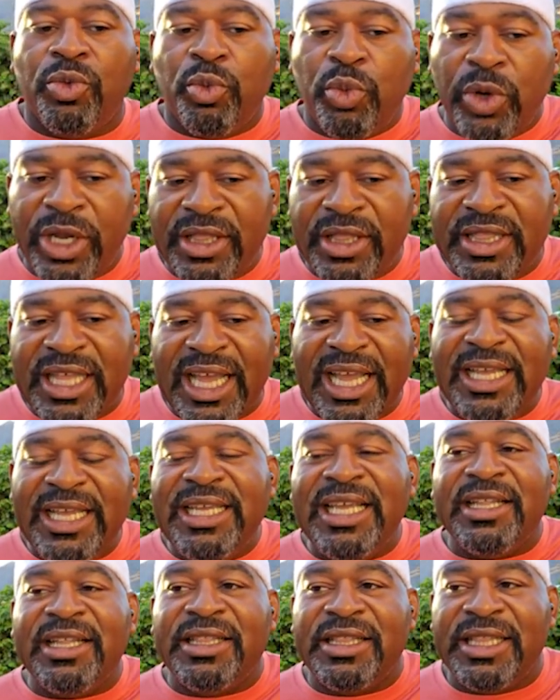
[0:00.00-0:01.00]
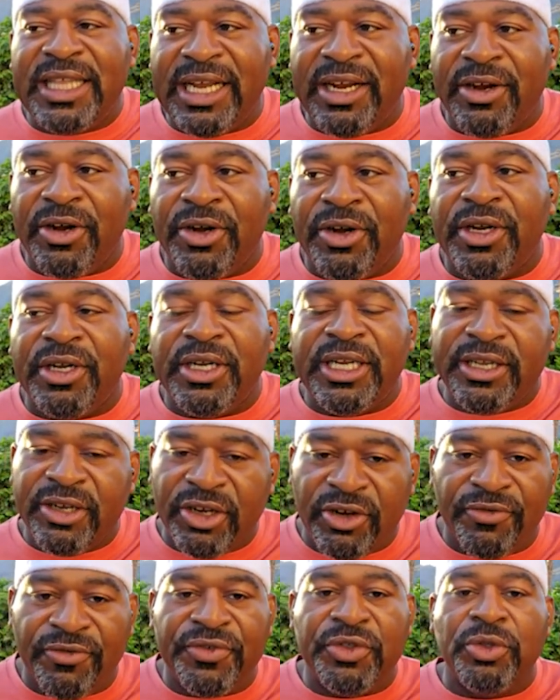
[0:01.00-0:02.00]
when they get their
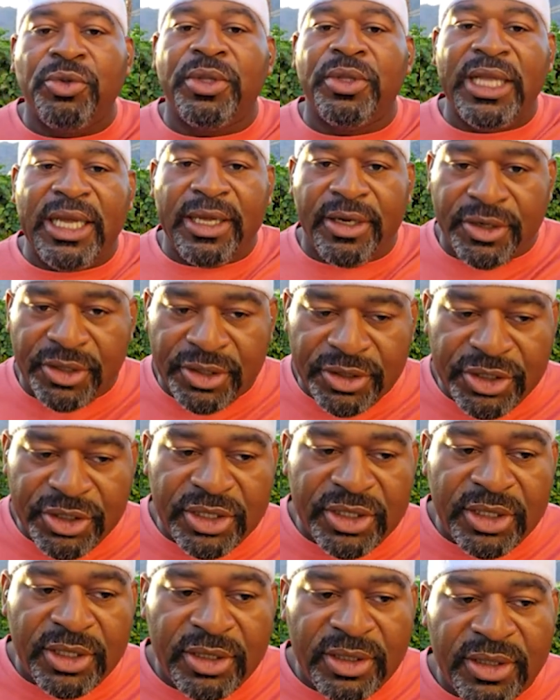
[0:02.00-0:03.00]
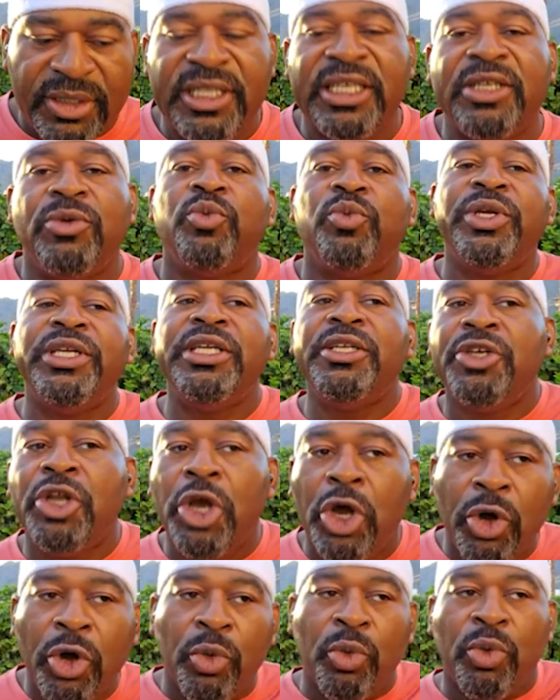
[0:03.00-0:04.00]
interview letters, then we
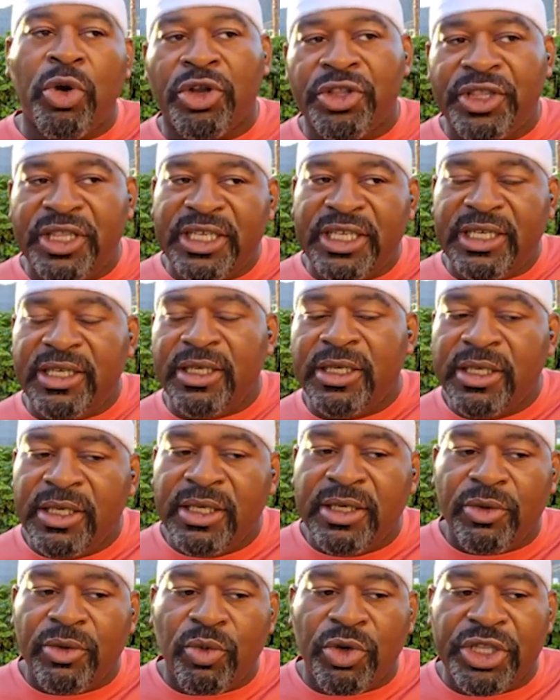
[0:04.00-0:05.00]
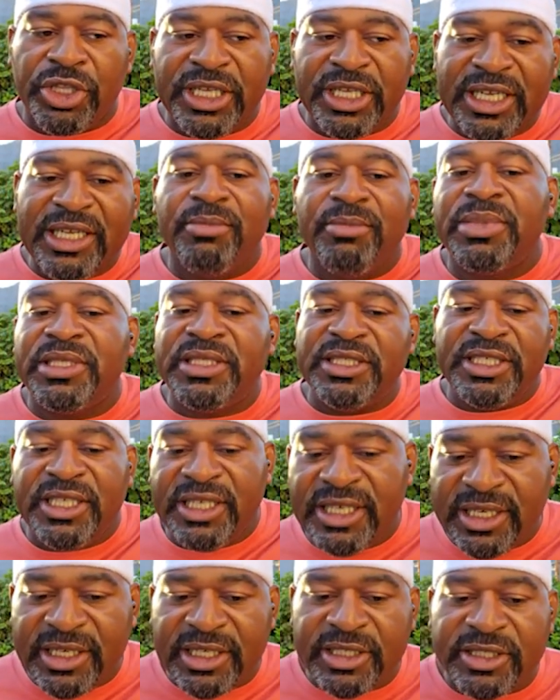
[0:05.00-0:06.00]
know where the
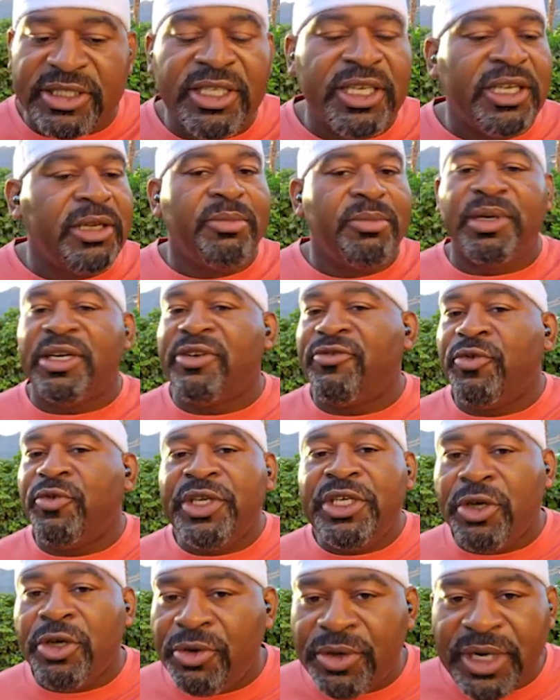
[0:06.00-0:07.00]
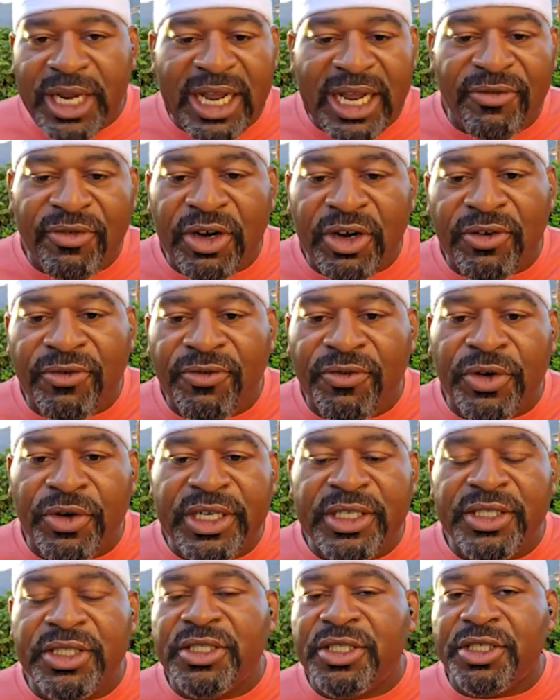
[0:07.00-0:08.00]
embassy is. But if we don't have our
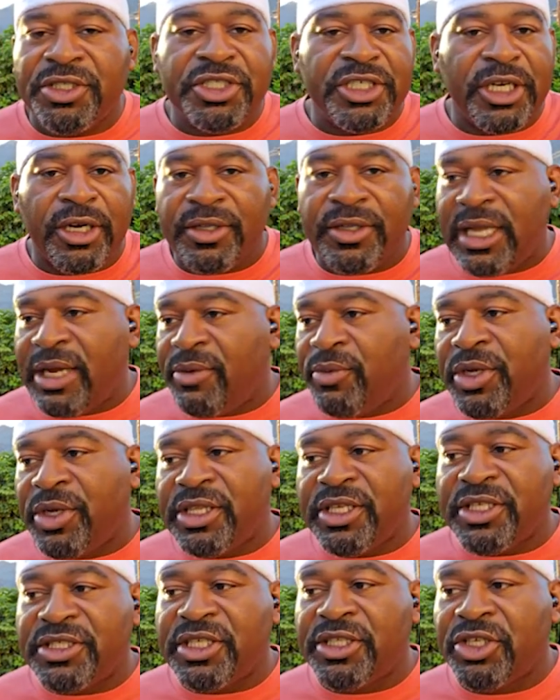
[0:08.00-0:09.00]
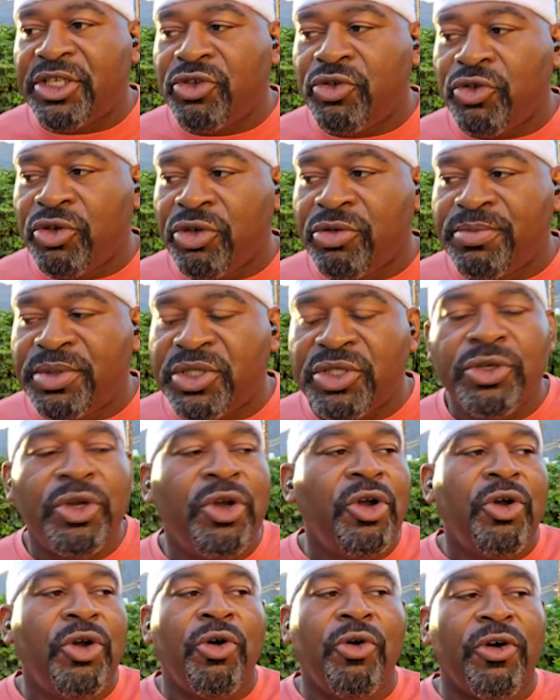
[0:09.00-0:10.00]
friends to share that with us in the groups,
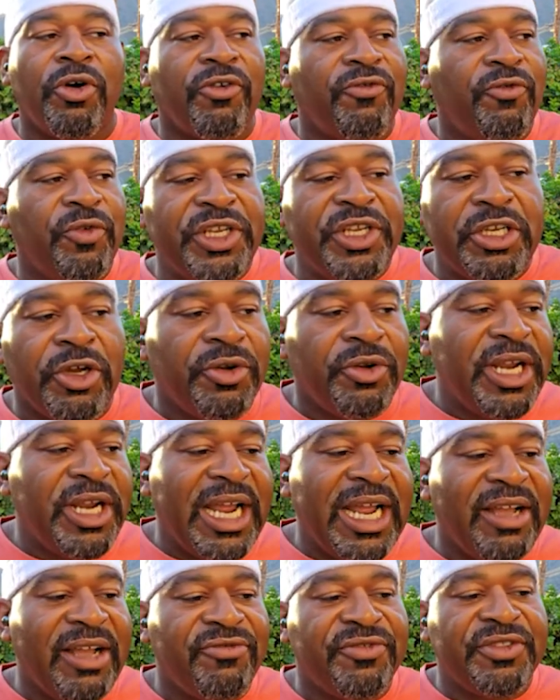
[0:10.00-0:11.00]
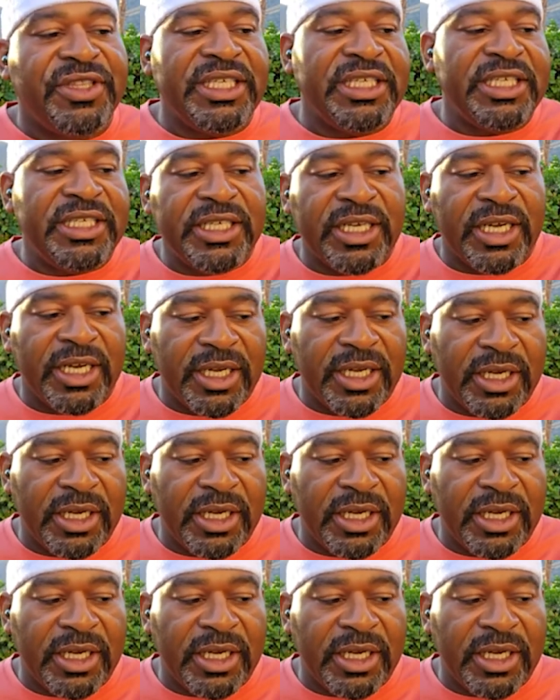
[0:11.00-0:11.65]
or if we don't have the